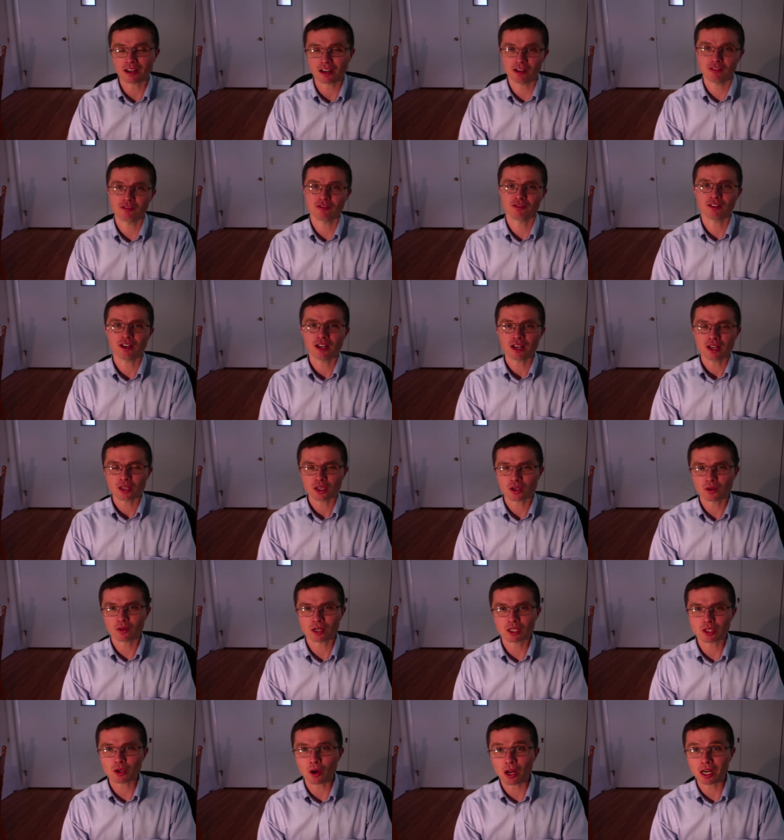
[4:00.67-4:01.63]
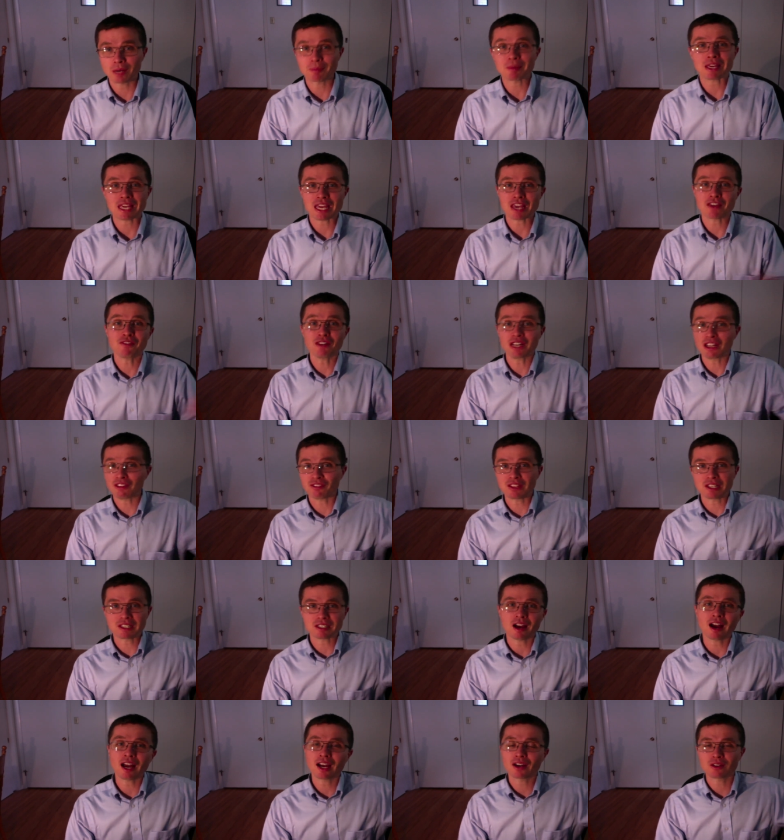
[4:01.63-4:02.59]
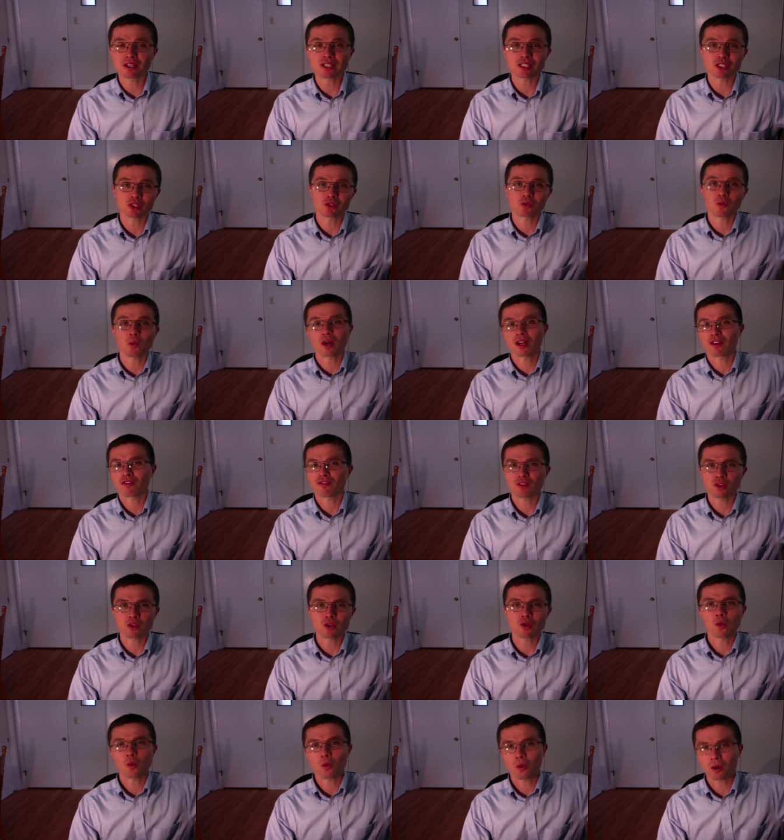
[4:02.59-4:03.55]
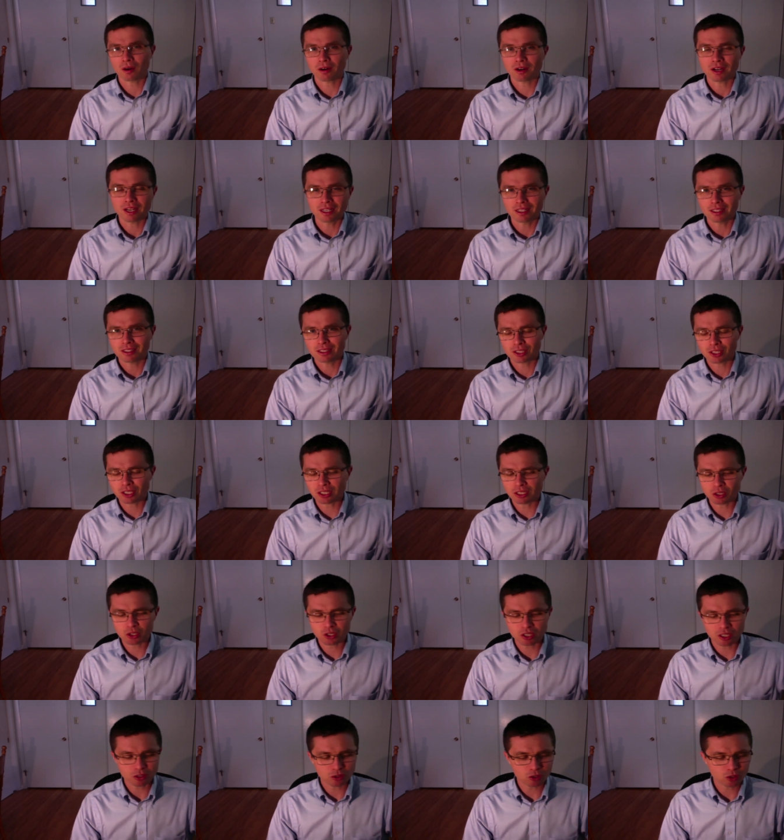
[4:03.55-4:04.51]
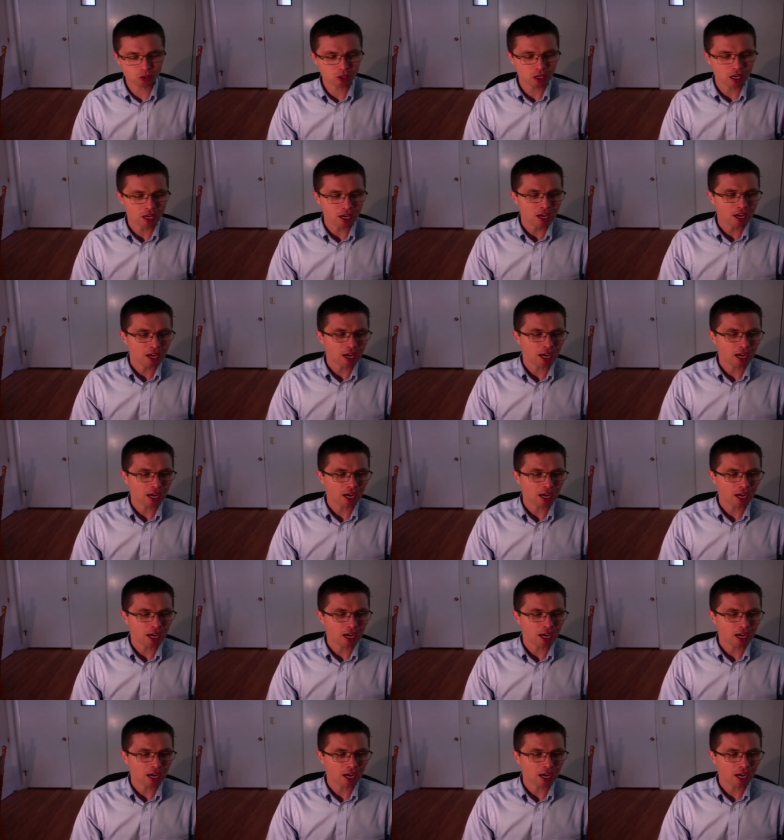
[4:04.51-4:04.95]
of your autonomy, even if the tyrant is one of your citizens.